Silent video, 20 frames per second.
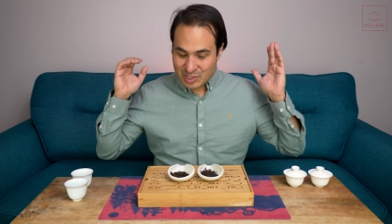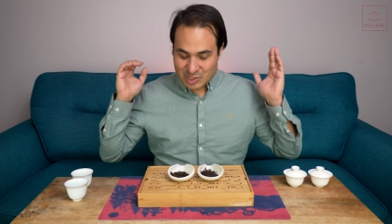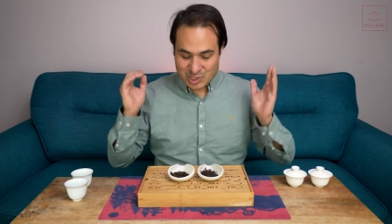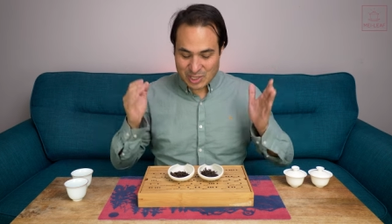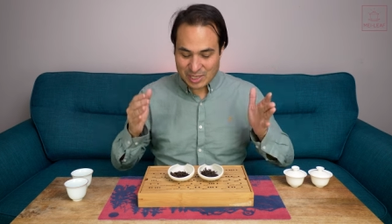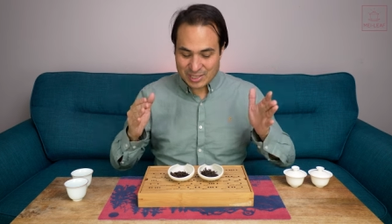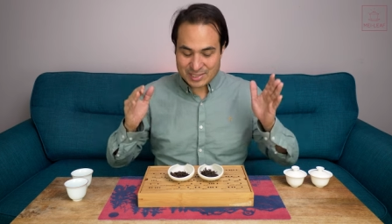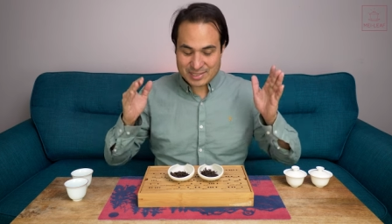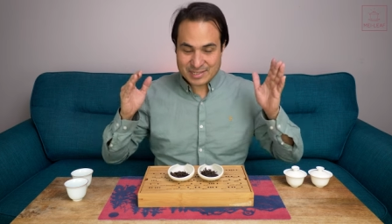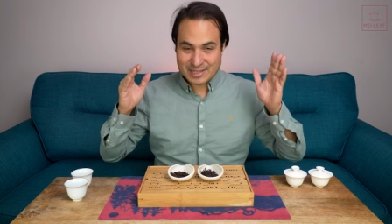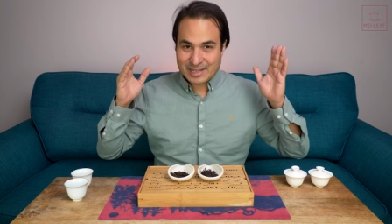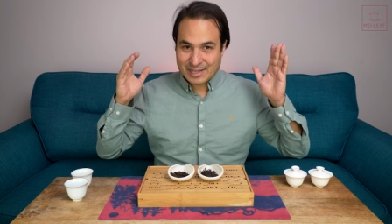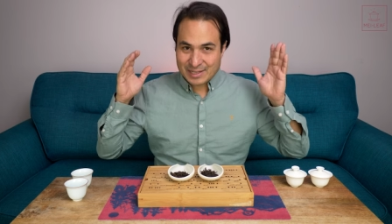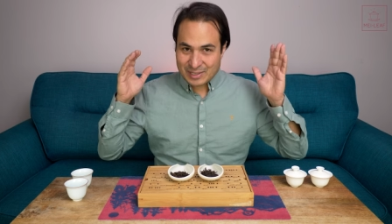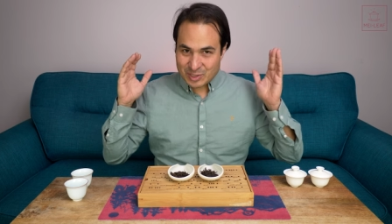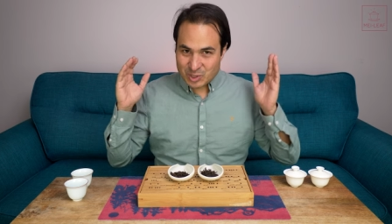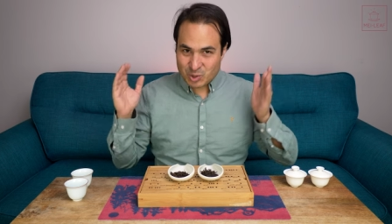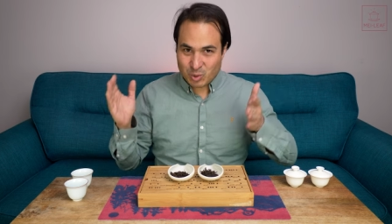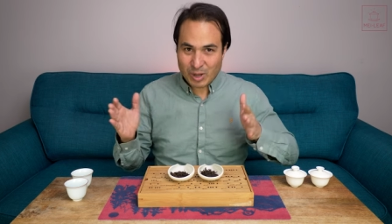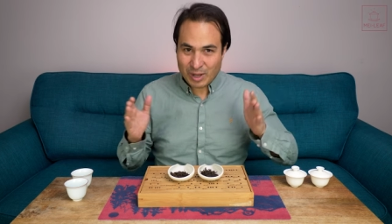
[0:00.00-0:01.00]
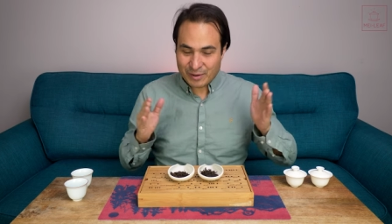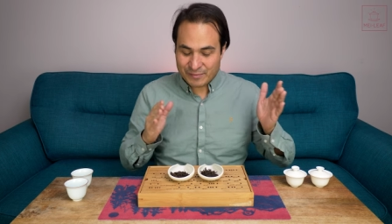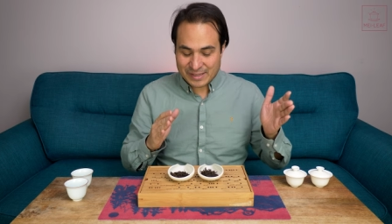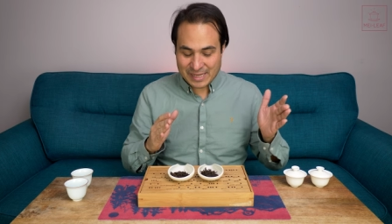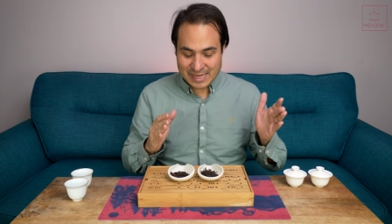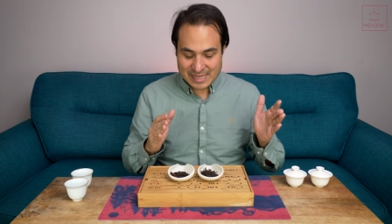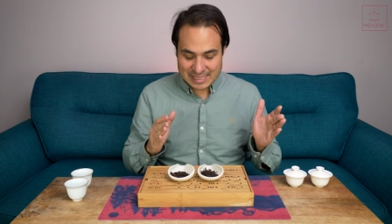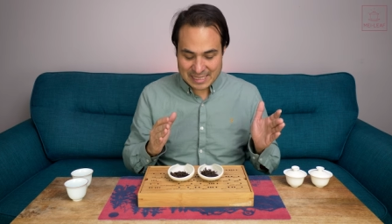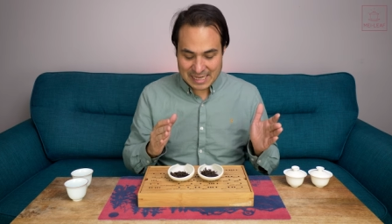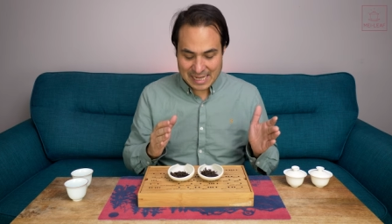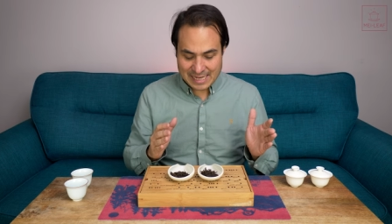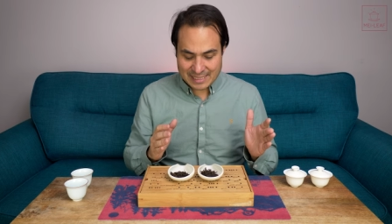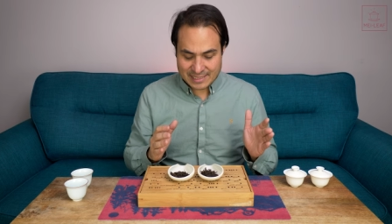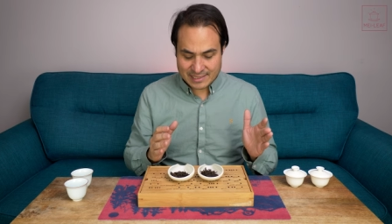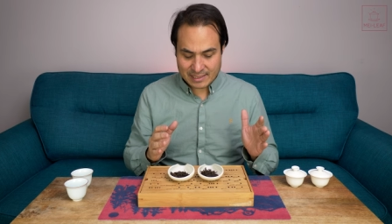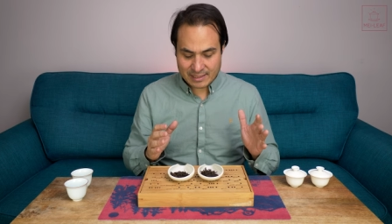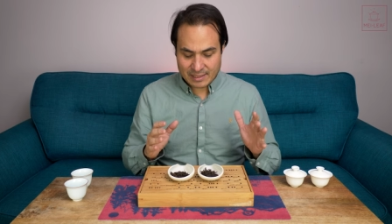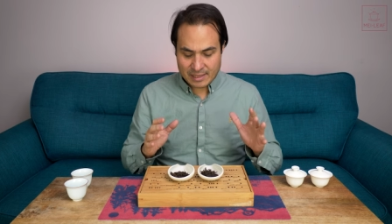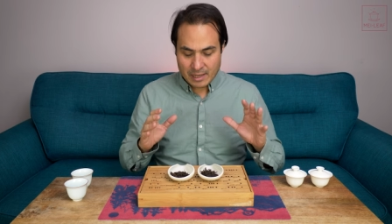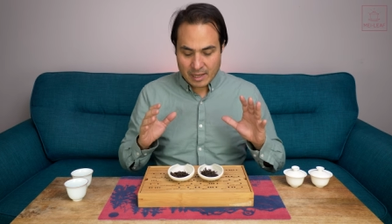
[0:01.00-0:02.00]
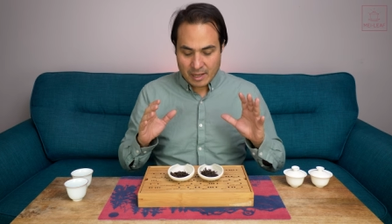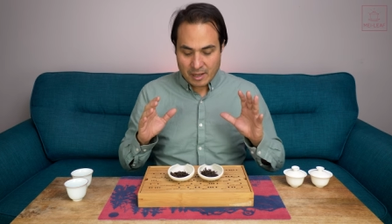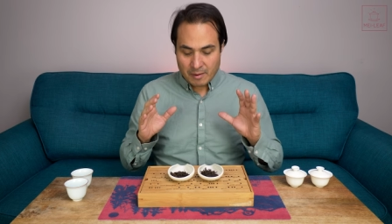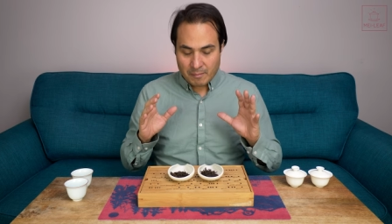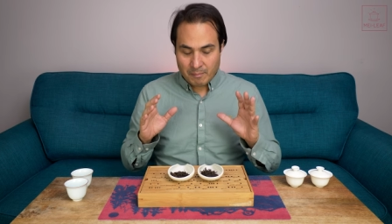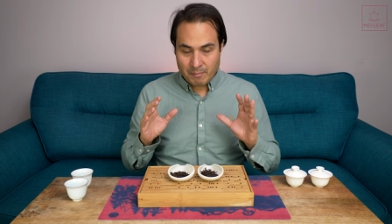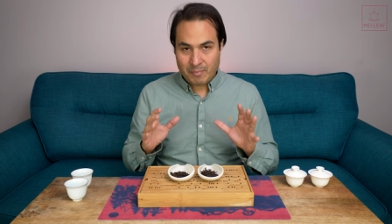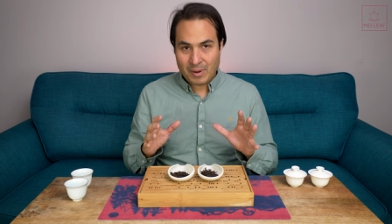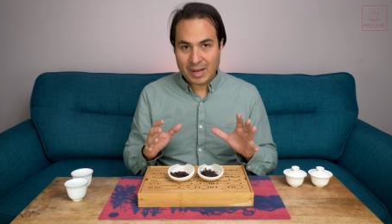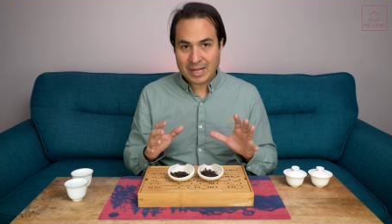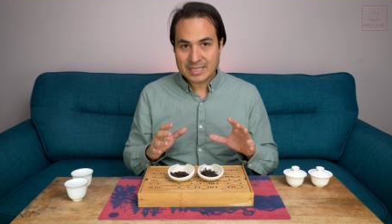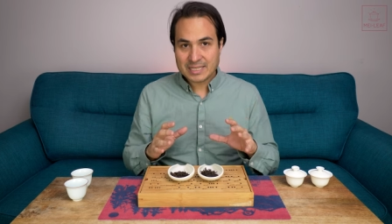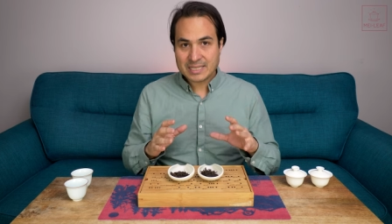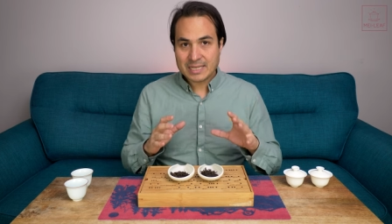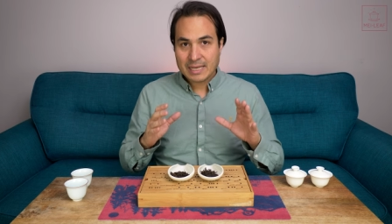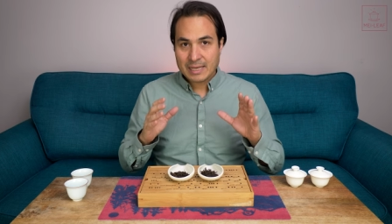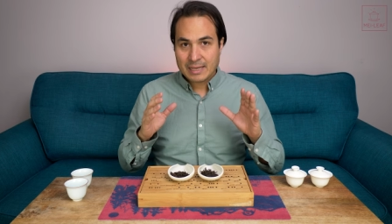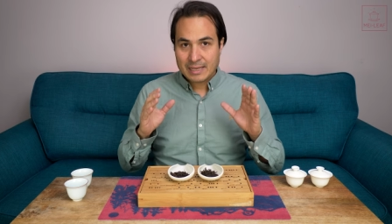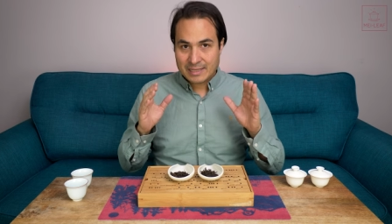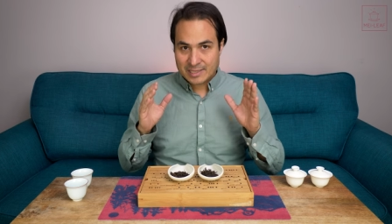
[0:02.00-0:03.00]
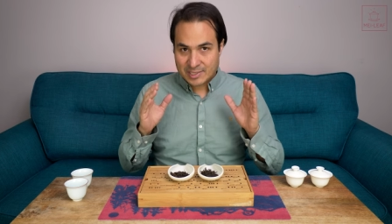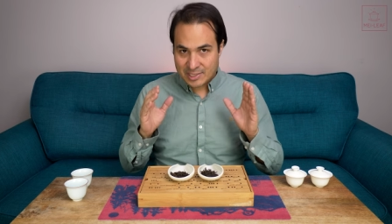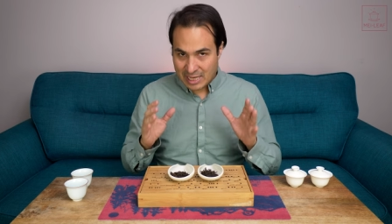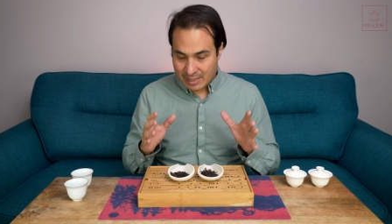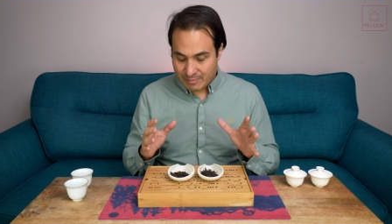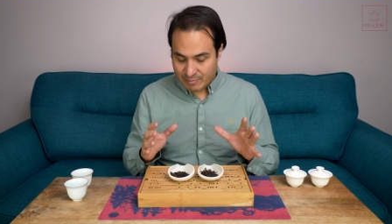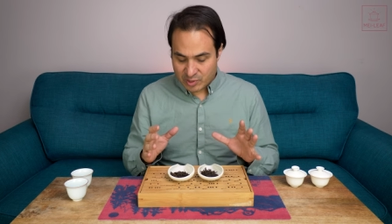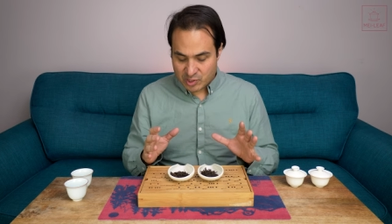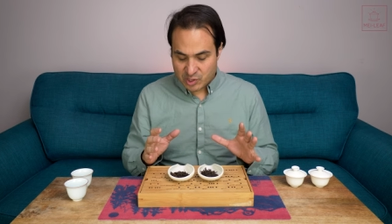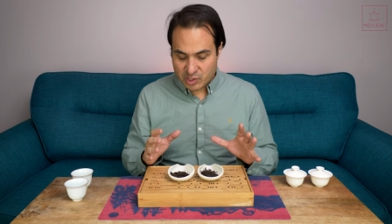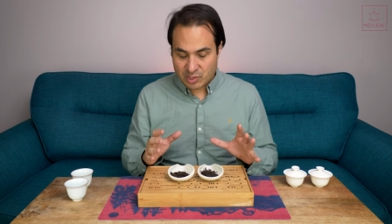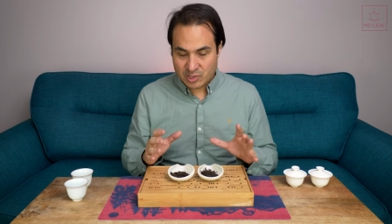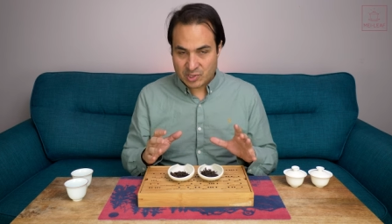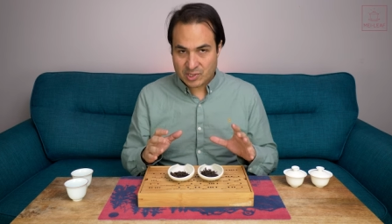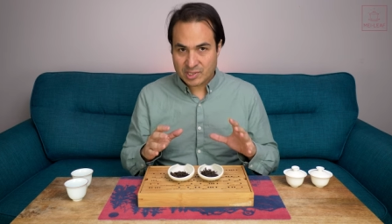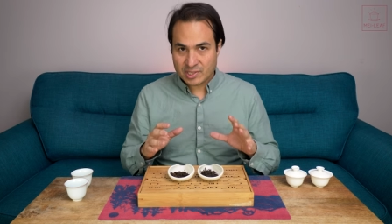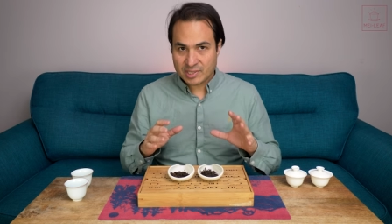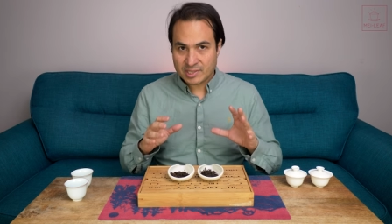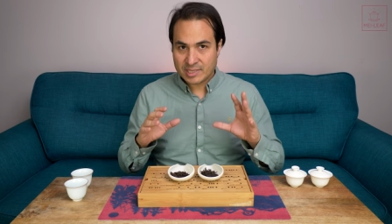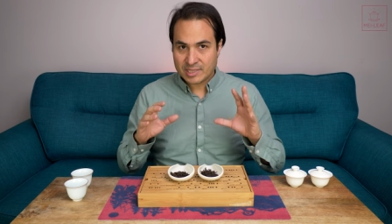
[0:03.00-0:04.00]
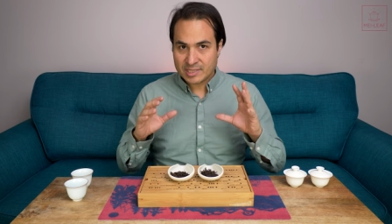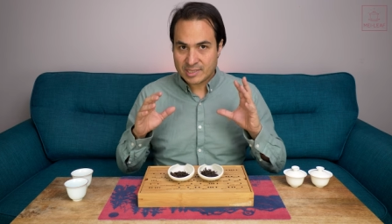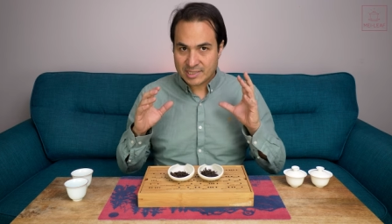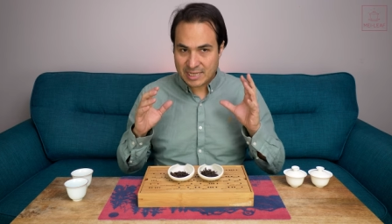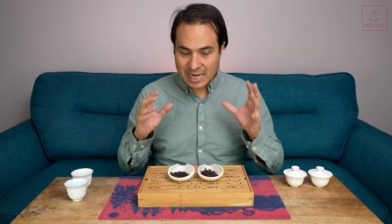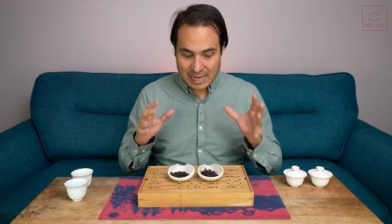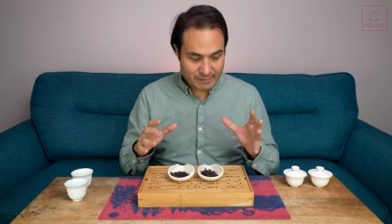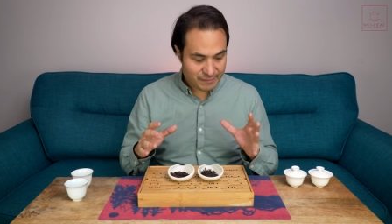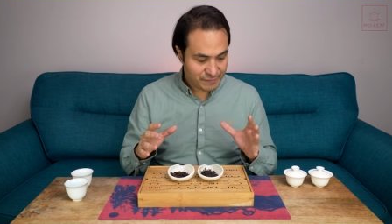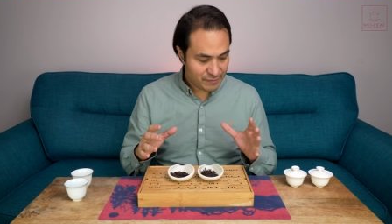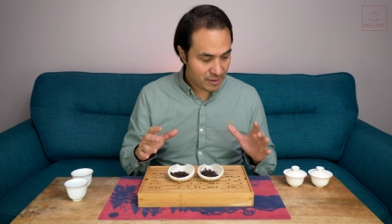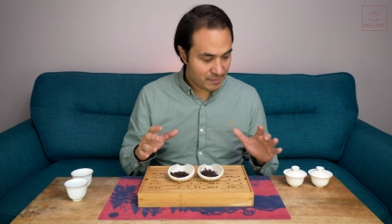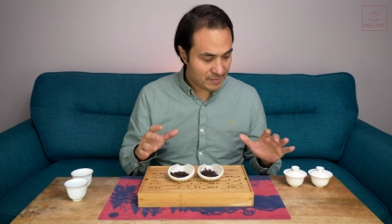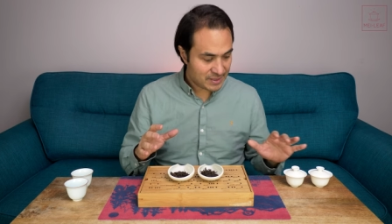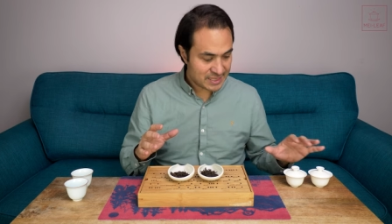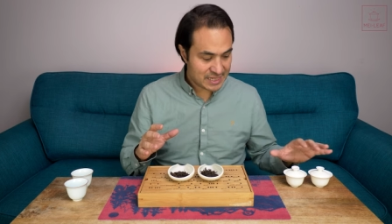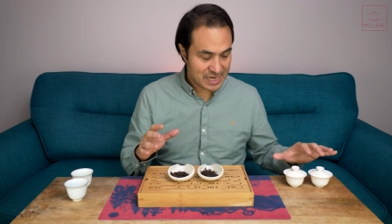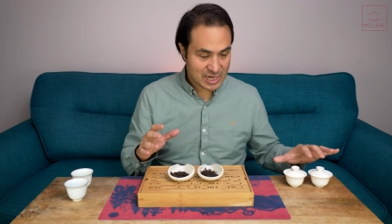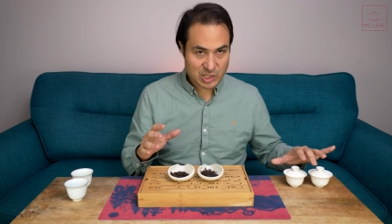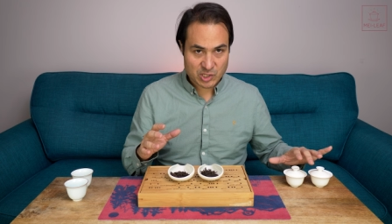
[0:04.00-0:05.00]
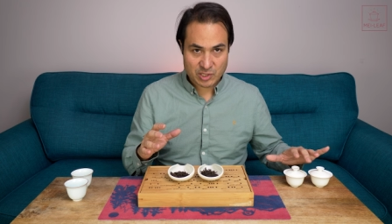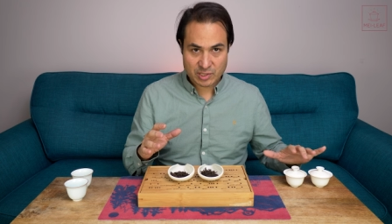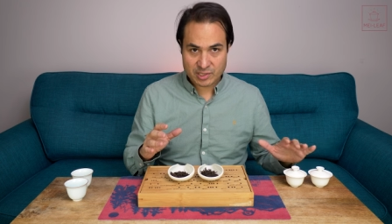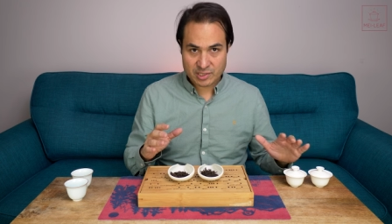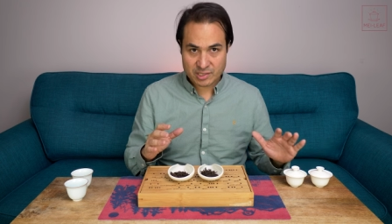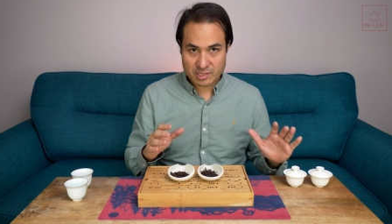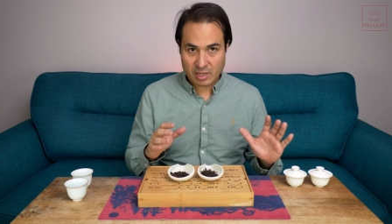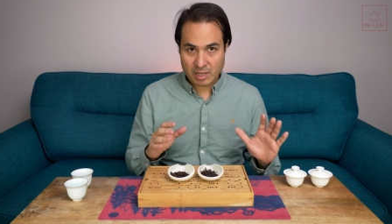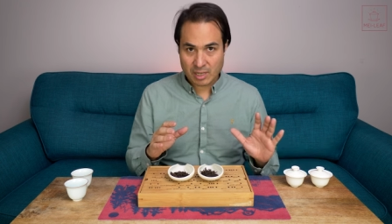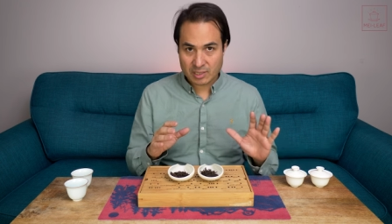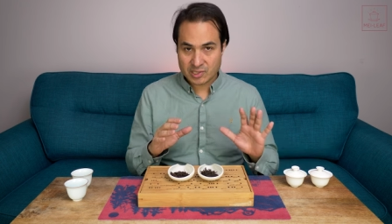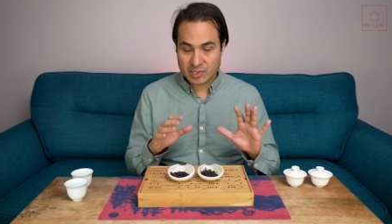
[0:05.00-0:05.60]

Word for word: just 12 years later, but same producers, same fermentation style.